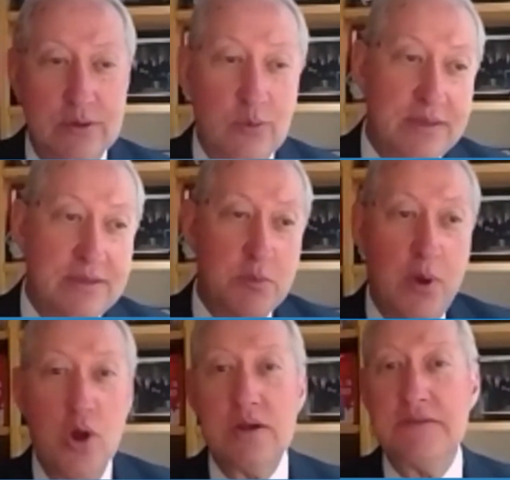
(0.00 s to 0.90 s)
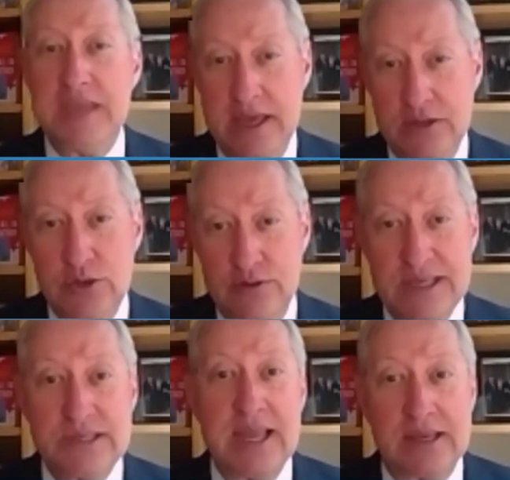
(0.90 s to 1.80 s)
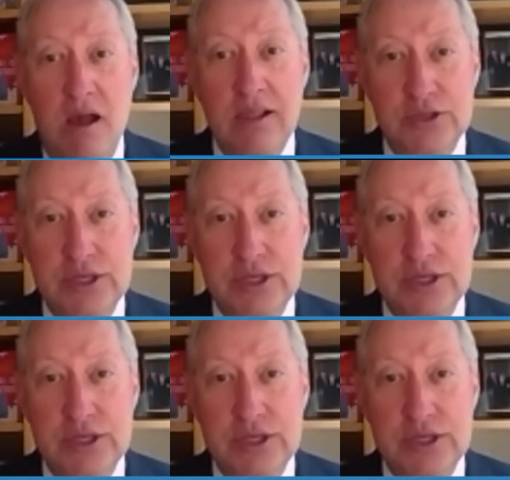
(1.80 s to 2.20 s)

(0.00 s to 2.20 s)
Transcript: Well, I think part of the answer is technology,